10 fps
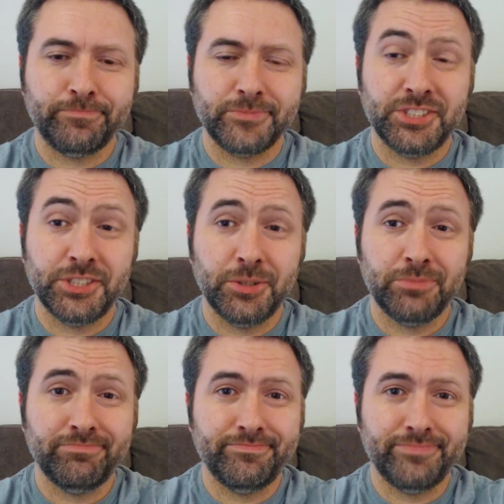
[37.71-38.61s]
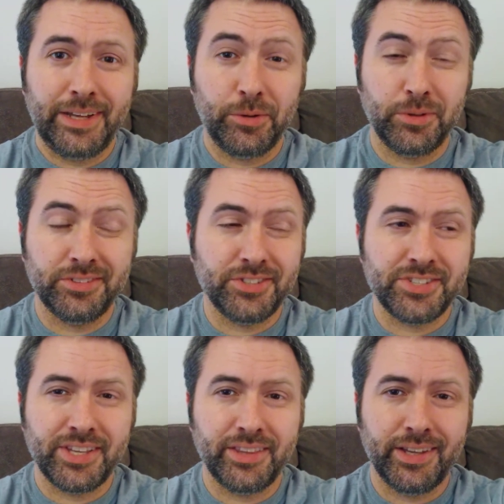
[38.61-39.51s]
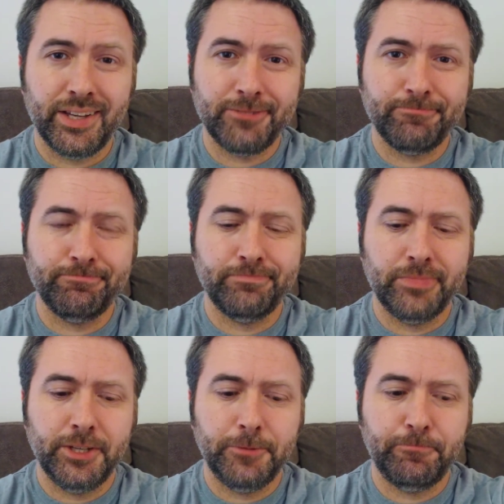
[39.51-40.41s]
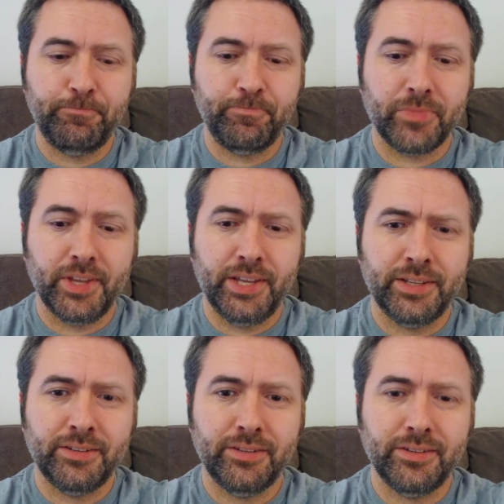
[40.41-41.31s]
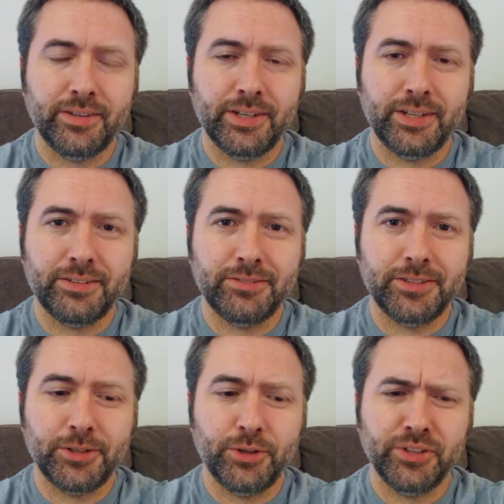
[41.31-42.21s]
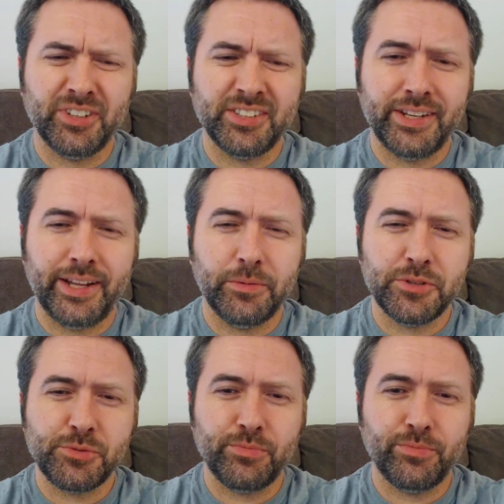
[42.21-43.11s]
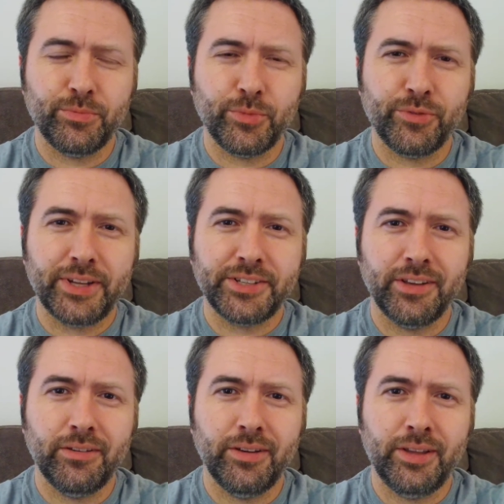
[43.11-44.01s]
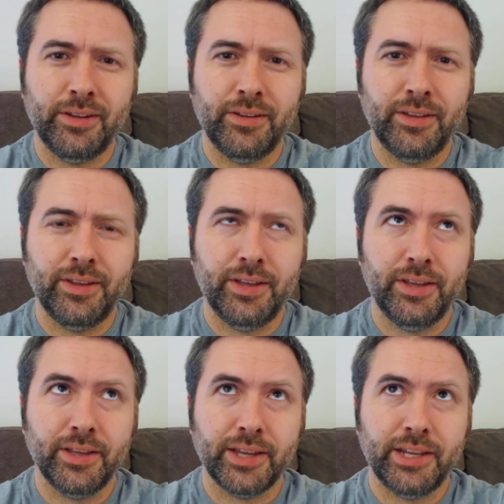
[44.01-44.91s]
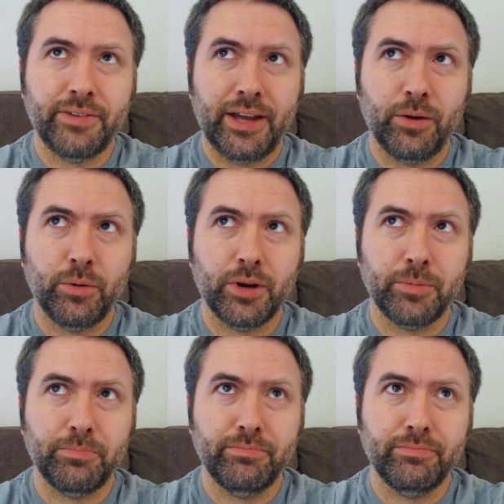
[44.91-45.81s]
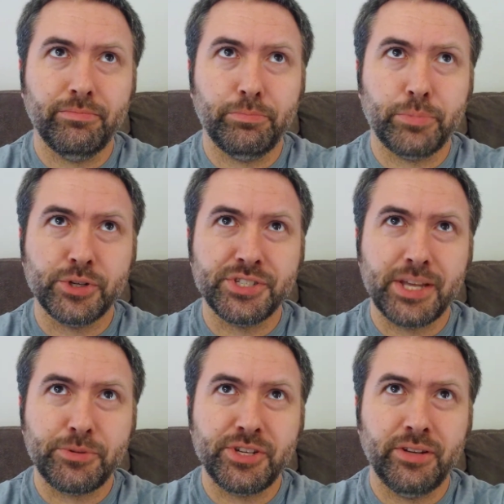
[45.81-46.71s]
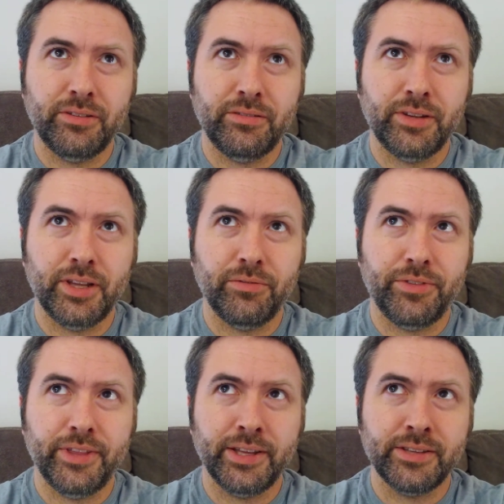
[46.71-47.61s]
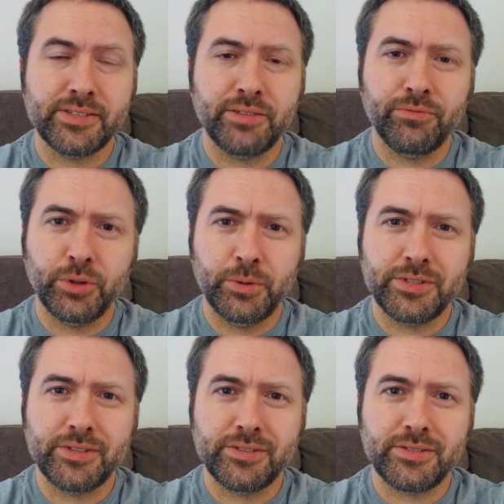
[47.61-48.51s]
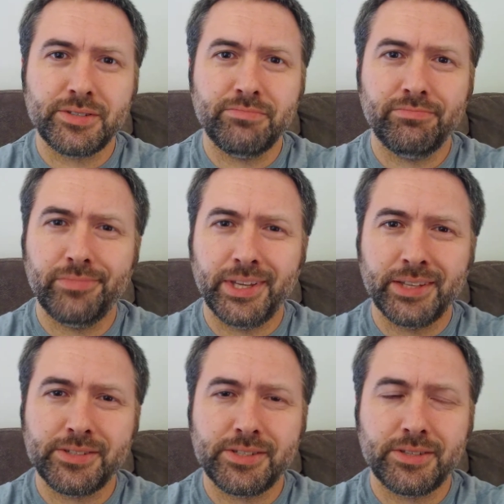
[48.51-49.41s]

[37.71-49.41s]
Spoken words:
So I will just say that. And earlier today I was reflecting on kind of how our perception of things influences things.